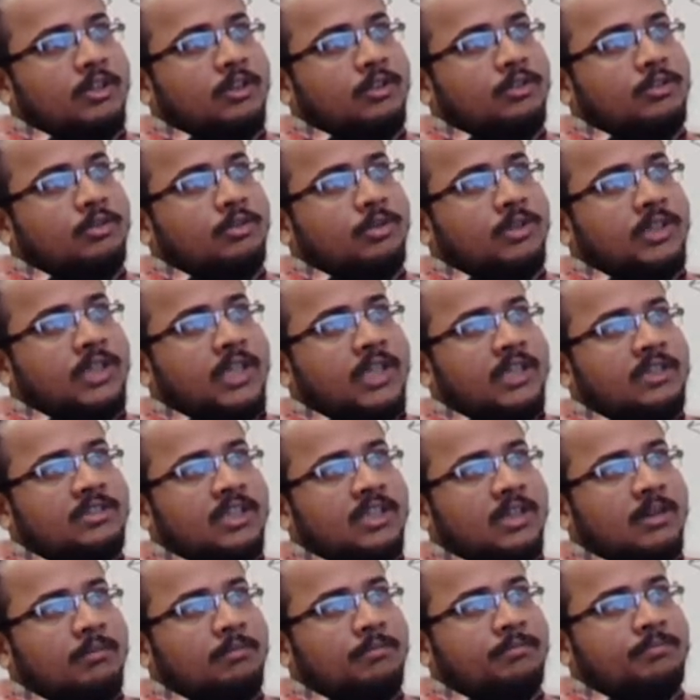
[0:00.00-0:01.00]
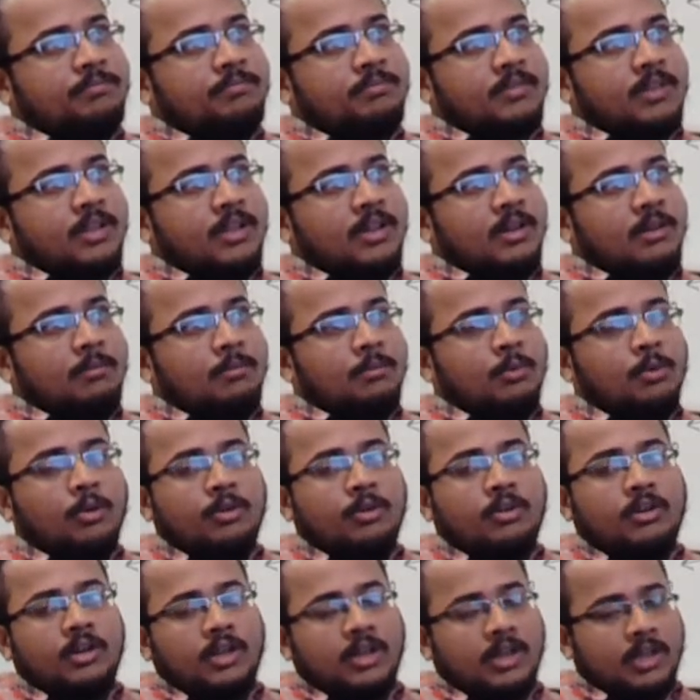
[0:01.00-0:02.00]
So we need some
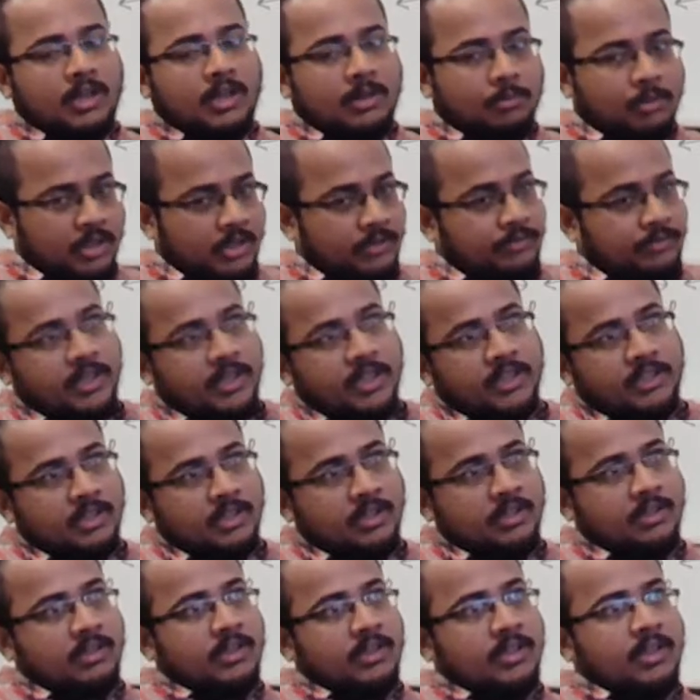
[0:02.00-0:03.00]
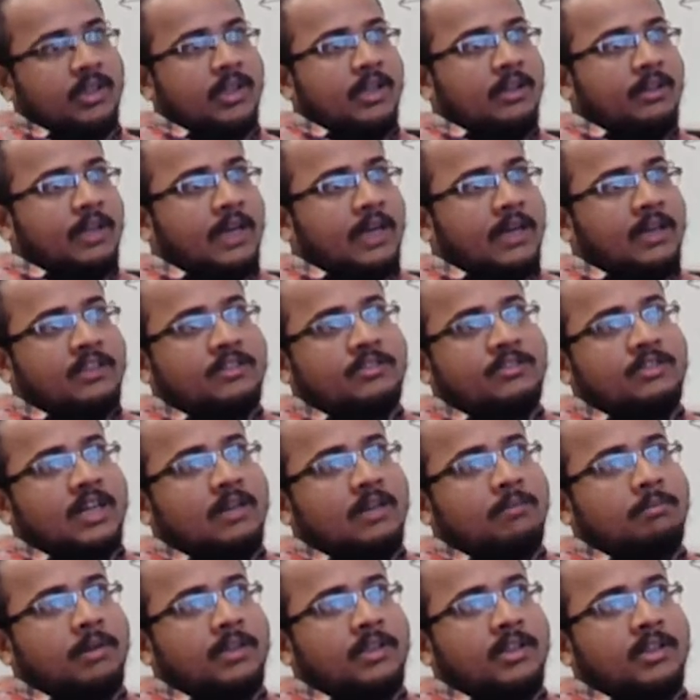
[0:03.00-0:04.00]
more modification that is
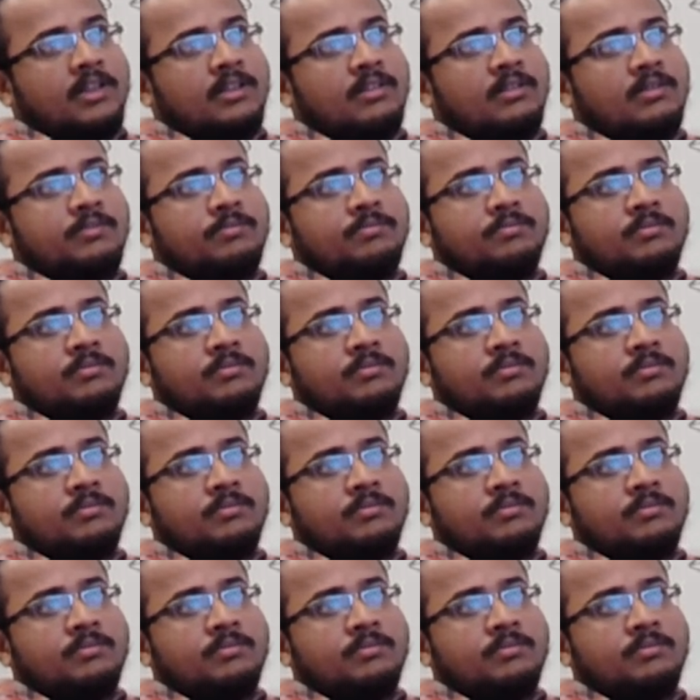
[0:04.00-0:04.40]
done by the